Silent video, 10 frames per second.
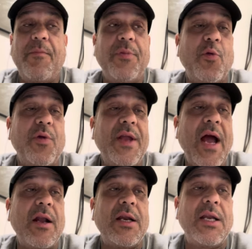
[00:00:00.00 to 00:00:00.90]
The
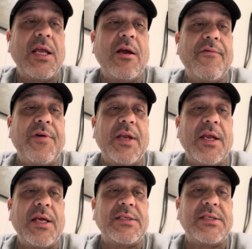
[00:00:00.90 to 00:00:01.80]
reality of it
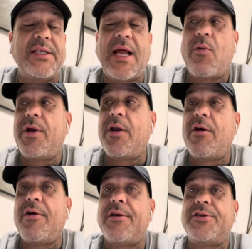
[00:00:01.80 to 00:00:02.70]
is that I went
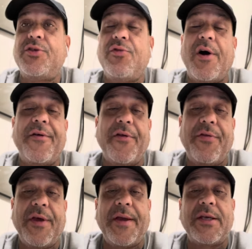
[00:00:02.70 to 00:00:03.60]
on to other
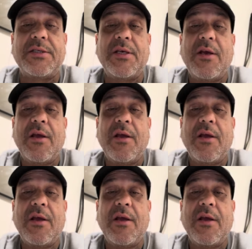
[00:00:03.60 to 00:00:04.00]
things,